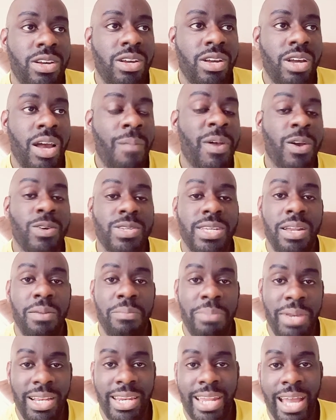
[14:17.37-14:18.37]
I'm not gonna say to
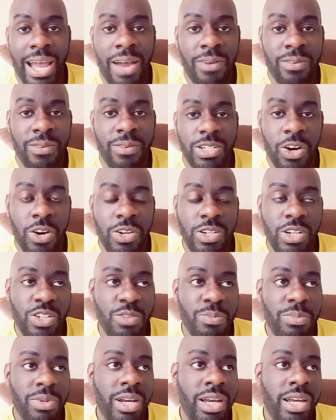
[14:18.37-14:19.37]
beat down the Chargers,
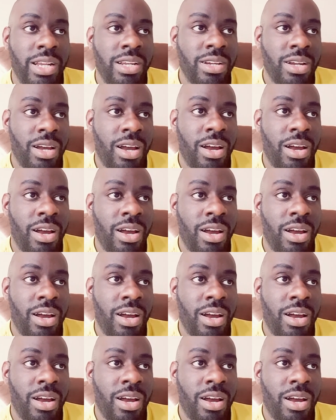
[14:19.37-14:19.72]
but